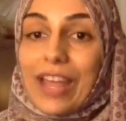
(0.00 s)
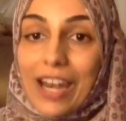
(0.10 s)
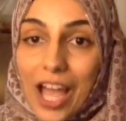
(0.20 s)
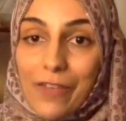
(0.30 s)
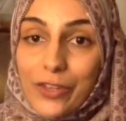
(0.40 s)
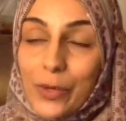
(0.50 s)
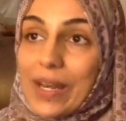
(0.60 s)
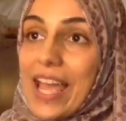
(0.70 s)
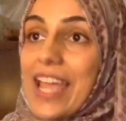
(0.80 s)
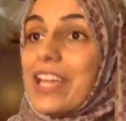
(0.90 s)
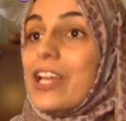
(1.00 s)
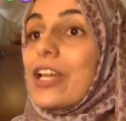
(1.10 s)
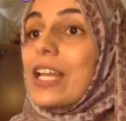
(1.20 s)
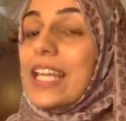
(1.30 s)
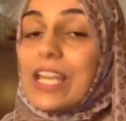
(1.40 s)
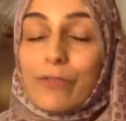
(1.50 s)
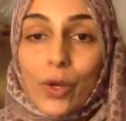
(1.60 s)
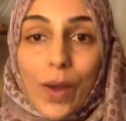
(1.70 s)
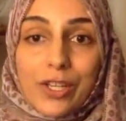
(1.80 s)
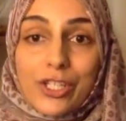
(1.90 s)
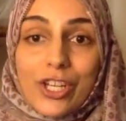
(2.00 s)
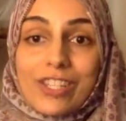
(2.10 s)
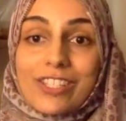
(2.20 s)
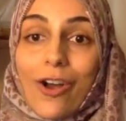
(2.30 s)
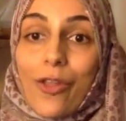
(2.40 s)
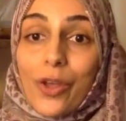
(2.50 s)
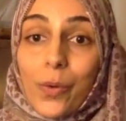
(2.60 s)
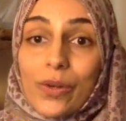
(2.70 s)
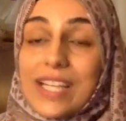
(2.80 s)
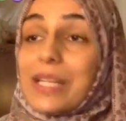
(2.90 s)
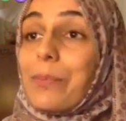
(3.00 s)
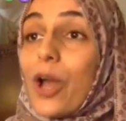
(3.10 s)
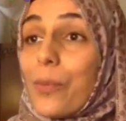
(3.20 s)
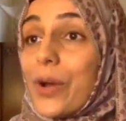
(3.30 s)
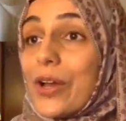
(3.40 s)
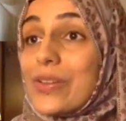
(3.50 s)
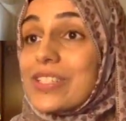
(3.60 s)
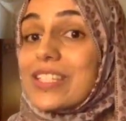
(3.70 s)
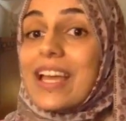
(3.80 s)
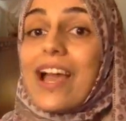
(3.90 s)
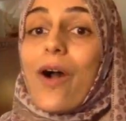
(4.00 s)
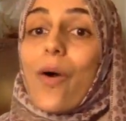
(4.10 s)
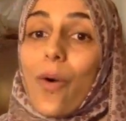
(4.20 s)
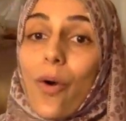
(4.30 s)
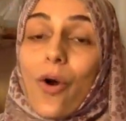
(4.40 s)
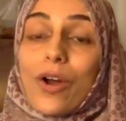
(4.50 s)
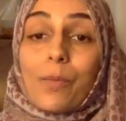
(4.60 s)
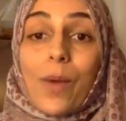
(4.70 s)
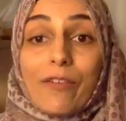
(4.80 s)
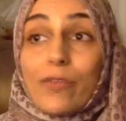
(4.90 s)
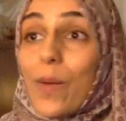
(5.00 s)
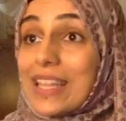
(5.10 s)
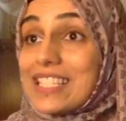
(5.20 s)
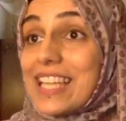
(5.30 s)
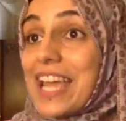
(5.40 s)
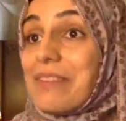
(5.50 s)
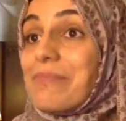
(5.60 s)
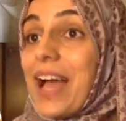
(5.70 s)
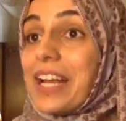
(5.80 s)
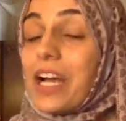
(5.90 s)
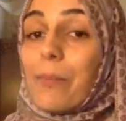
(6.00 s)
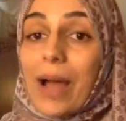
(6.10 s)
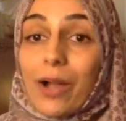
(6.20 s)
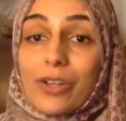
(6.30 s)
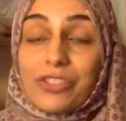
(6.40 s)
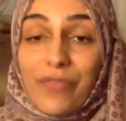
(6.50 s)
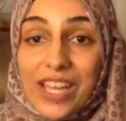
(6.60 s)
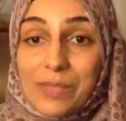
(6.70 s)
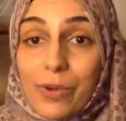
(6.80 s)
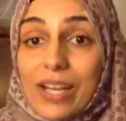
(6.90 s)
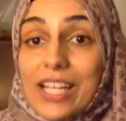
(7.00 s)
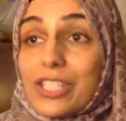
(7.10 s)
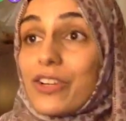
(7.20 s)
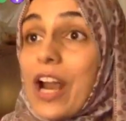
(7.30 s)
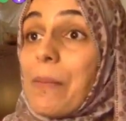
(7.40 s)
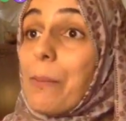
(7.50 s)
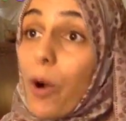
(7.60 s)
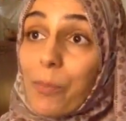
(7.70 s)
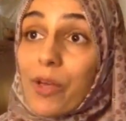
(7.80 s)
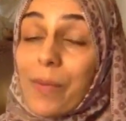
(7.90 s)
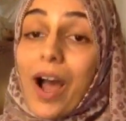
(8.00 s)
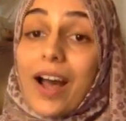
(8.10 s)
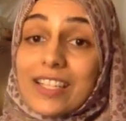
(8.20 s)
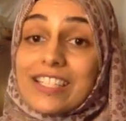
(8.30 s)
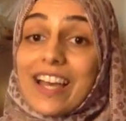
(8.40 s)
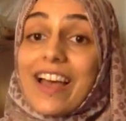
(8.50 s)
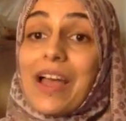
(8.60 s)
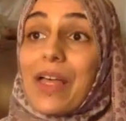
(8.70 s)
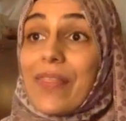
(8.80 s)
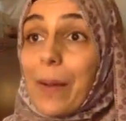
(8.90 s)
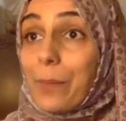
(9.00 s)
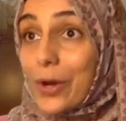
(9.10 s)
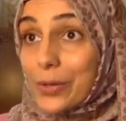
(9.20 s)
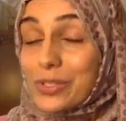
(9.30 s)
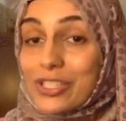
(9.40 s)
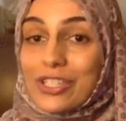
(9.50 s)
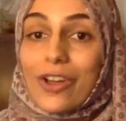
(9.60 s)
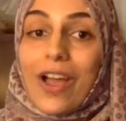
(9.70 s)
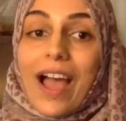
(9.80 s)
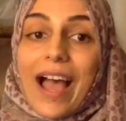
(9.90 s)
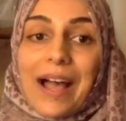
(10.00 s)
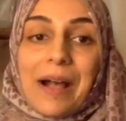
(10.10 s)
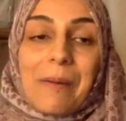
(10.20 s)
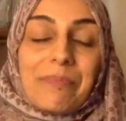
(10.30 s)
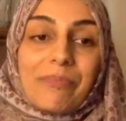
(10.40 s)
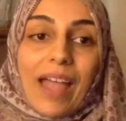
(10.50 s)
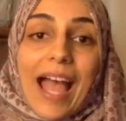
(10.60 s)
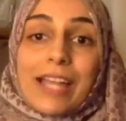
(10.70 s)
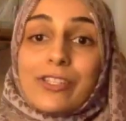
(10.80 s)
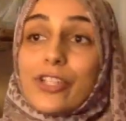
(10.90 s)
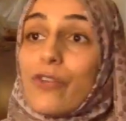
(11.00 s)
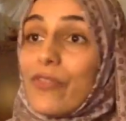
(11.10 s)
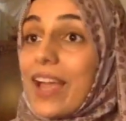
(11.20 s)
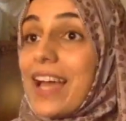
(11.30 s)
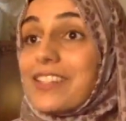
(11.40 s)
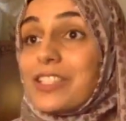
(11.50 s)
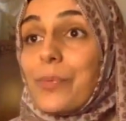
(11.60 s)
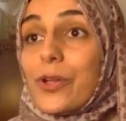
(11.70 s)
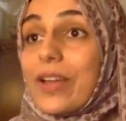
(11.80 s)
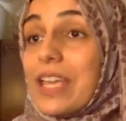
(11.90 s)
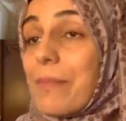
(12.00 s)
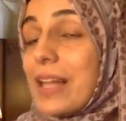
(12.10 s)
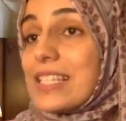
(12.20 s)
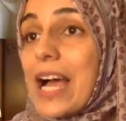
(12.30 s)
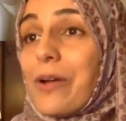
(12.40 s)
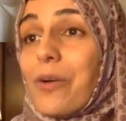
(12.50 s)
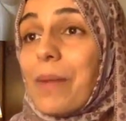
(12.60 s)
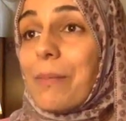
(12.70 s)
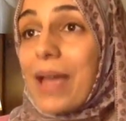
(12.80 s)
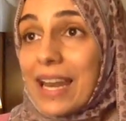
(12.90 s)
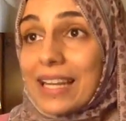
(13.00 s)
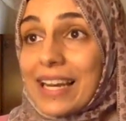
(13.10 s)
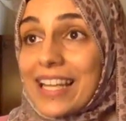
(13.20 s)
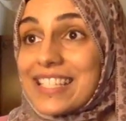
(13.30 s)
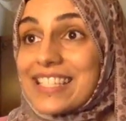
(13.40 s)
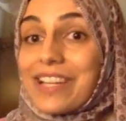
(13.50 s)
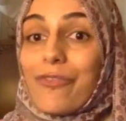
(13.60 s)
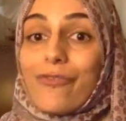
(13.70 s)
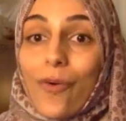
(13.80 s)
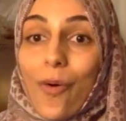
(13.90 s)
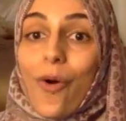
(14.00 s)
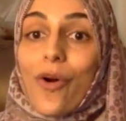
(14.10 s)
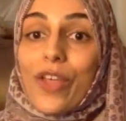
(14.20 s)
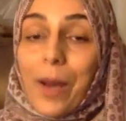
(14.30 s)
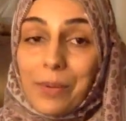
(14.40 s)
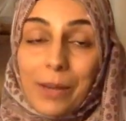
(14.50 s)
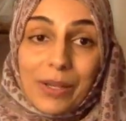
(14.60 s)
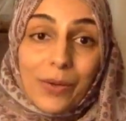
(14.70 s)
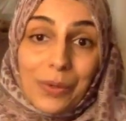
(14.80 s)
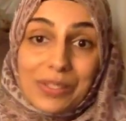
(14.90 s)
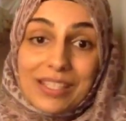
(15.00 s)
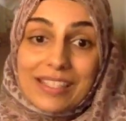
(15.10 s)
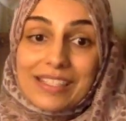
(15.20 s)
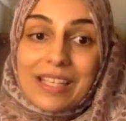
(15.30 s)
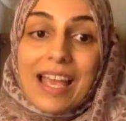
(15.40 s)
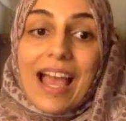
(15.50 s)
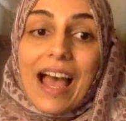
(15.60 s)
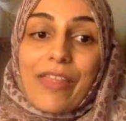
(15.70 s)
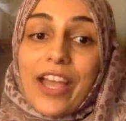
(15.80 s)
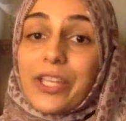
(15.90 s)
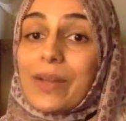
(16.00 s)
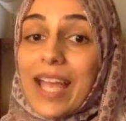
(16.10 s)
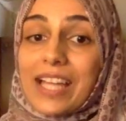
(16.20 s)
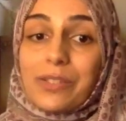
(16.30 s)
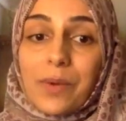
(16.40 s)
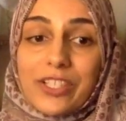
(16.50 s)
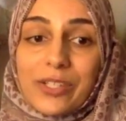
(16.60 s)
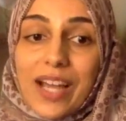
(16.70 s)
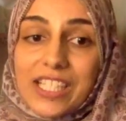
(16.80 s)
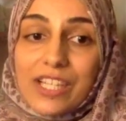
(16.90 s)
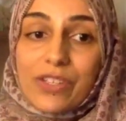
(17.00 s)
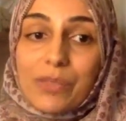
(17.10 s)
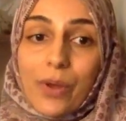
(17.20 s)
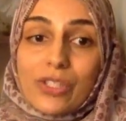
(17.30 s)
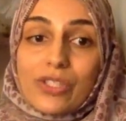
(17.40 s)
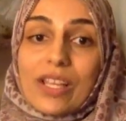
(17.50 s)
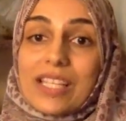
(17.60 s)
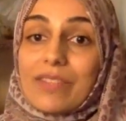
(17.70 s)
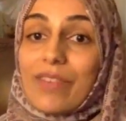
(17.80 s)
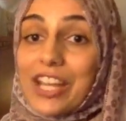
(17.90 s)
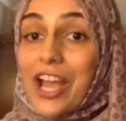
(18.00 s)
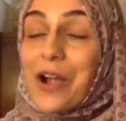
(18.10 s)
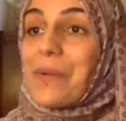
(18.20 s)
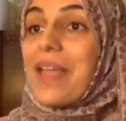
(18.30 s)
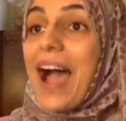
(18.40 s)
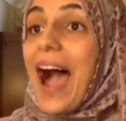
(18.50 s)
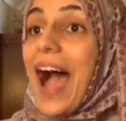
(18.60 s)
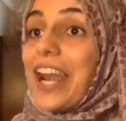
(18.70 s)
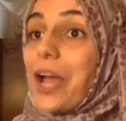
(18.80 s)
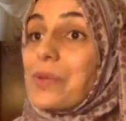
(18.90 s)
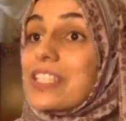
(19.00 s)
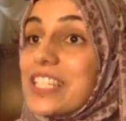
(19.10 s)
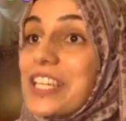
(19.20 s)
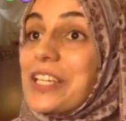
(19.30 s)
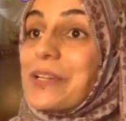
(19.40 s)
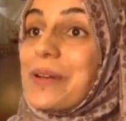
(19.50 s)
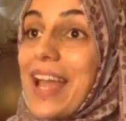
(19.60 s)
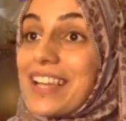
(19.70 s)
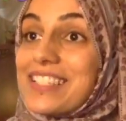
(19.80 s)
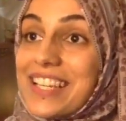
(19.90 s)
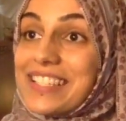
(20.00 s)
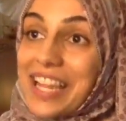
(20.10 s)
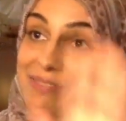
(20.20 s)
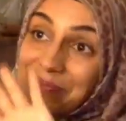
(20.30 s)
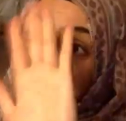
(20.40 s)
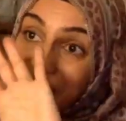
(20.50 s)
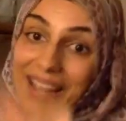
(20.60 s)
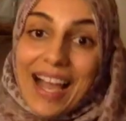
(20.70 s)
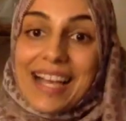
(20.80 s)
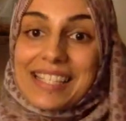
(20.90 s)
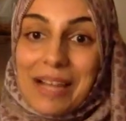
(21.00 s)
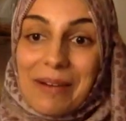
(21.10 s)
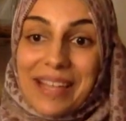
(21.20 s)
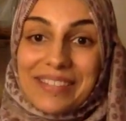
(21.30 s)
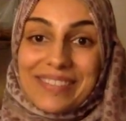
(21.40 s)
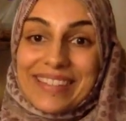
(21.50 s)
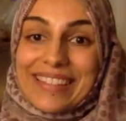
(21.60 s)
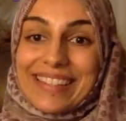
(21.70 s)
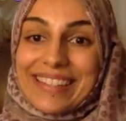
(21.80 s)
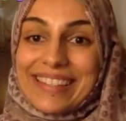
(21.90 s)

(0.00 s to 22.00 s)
for that live Q&A. Leave your questions on the coordinating blog post, or wait for Wednesday and come back onto Facebook and Instagram and pop them under that post. And don't forget to put your email down on my mailing list for the upcoming courses. Thank you again to Word United for sponsoring this video, and I will see you next Sunday. Assalamu alaikum.